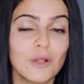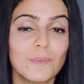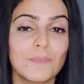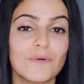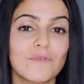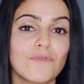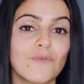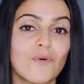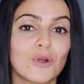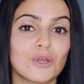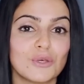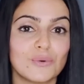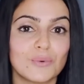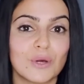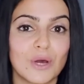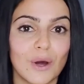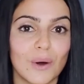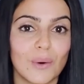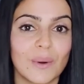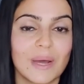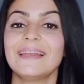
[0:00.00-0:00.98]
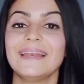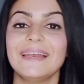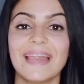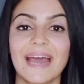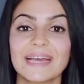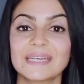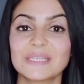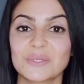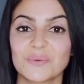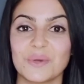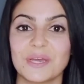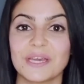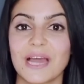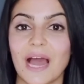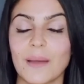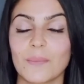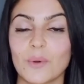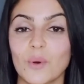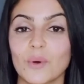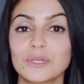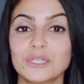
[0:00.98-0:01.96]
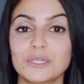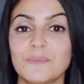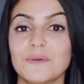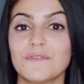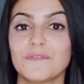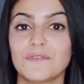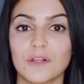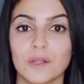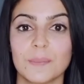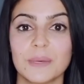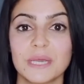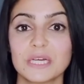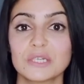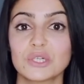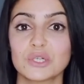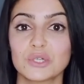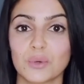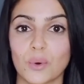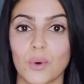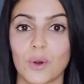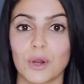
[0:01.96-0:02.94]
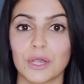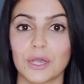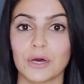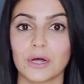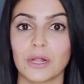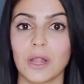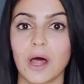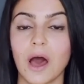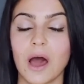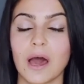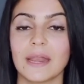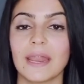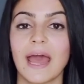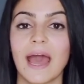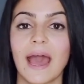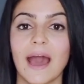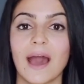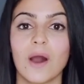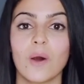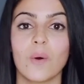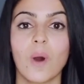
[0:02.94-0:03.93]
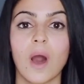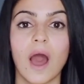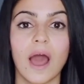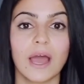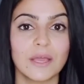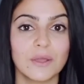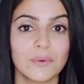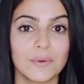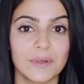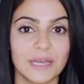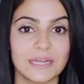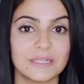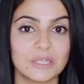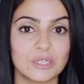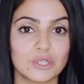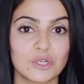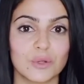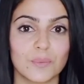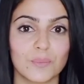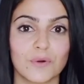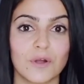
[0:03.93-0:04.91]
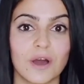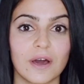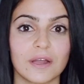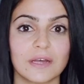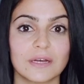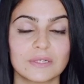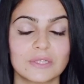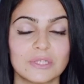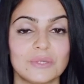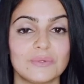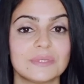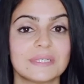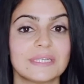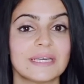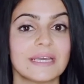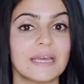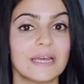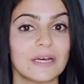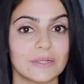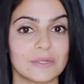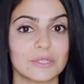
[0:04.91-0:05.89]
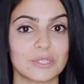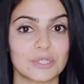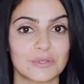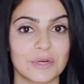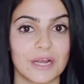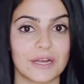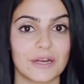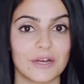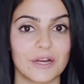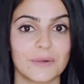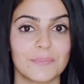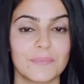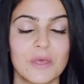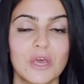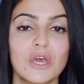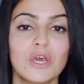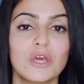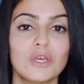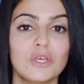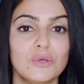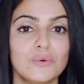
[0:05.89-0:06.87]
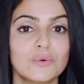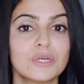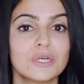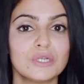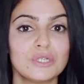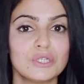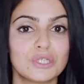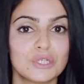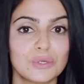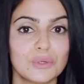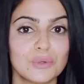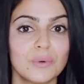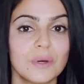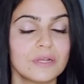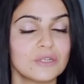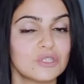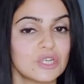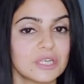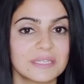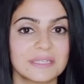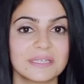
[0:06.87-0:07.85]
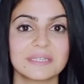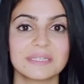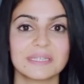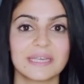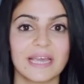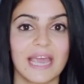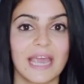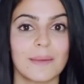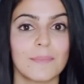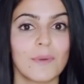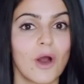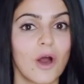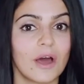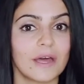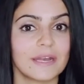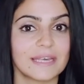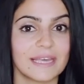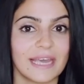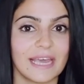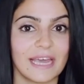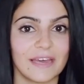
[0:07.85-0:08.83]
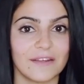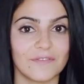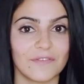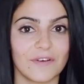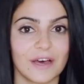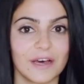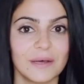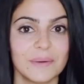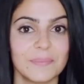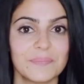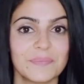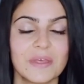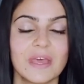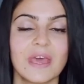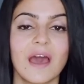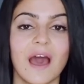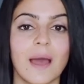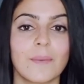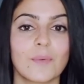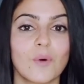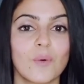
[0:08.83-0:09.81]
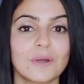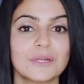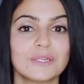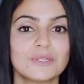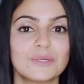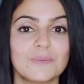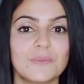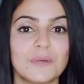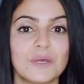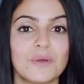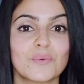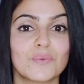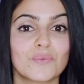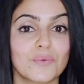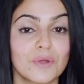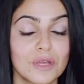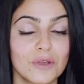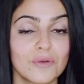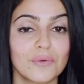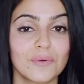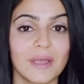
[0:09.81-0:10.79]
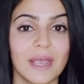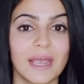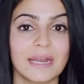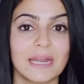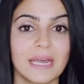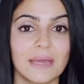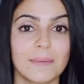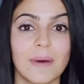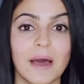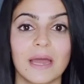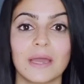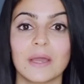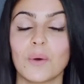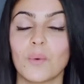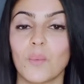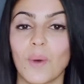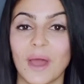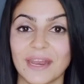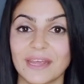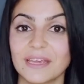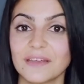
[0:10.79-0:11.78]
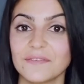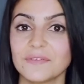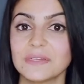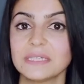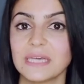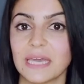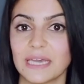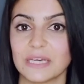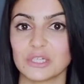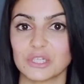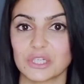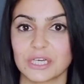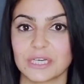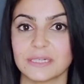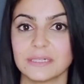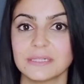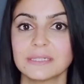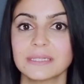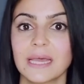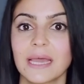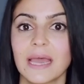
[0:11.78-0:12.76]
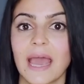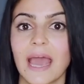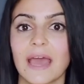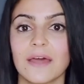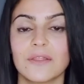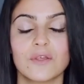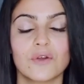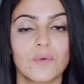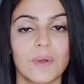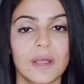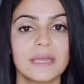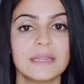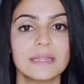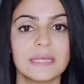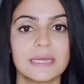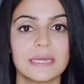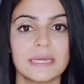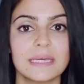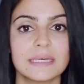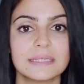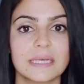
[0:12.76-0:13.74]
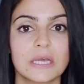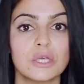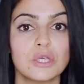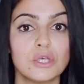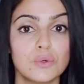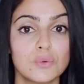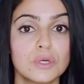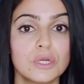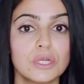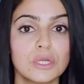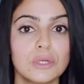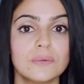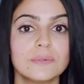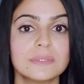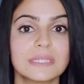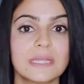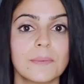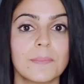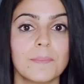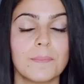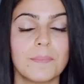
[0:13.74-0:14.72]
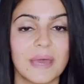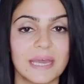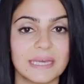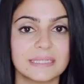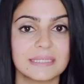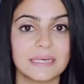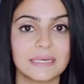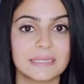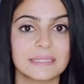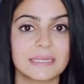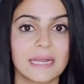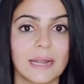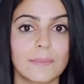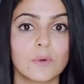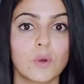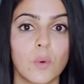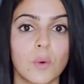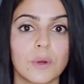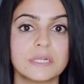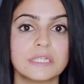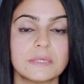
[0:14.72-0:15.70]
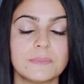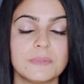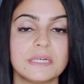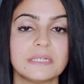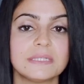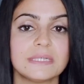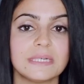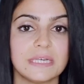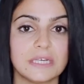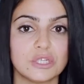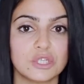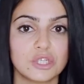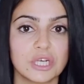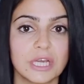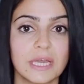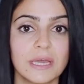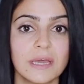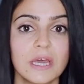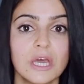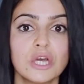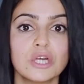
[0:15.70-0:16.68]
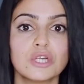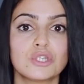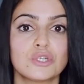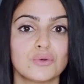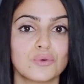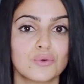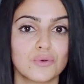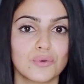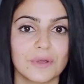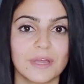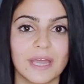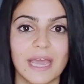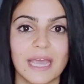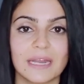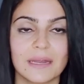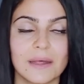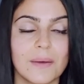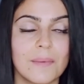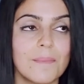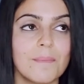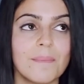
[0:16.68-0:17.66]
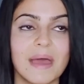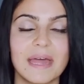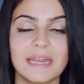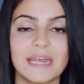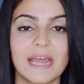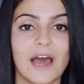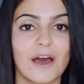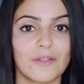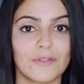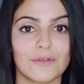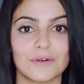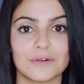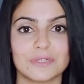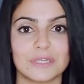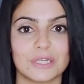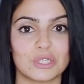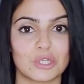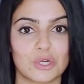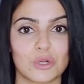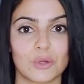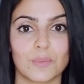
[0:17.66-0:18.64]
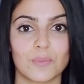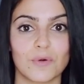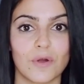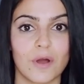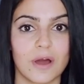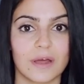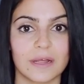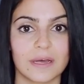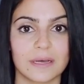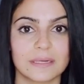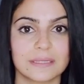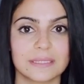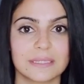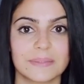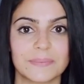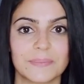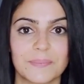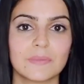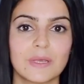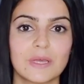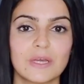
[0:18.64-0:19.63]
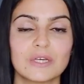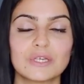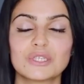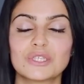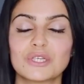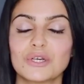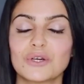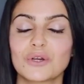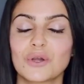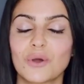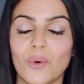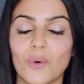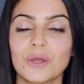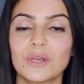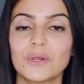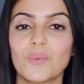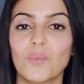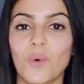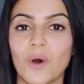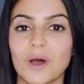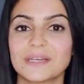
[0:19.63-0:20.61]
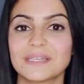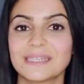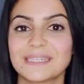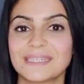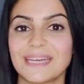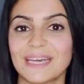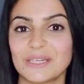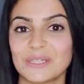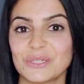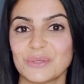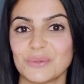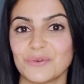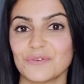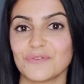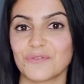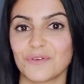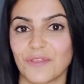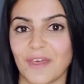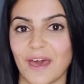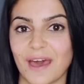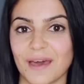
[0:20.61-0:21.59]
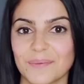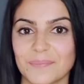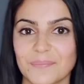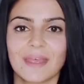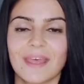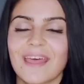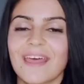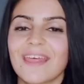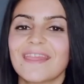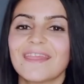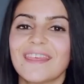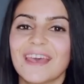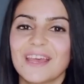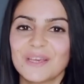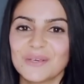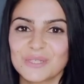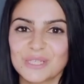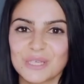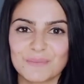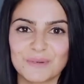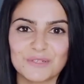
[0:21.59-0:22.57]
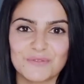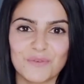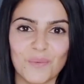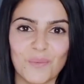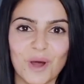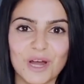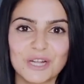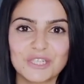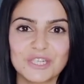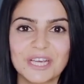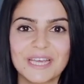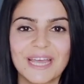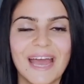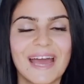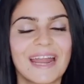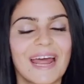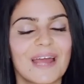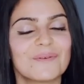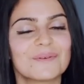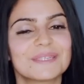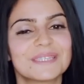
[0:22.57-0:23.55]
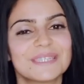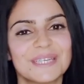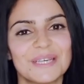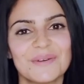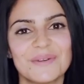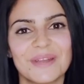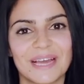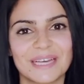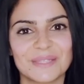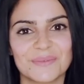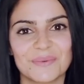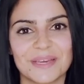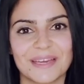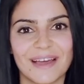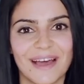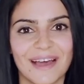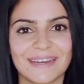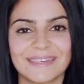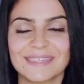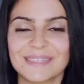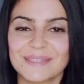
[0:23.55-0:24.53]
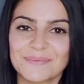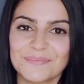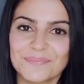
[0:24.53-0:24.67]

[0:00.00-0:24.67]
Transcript: before you go. Next week, I'm going to be filming a tutorial on how I create digital products using Illustrator. You can do just the same on Canva. I'm going to be recreating my wedding invitations, and the great thing is you can use the basics that I'm going to be teaching to create many other digital products. So you're going to want to stay tuned for that. Thank you so much for watching, and I will see you next week, guys.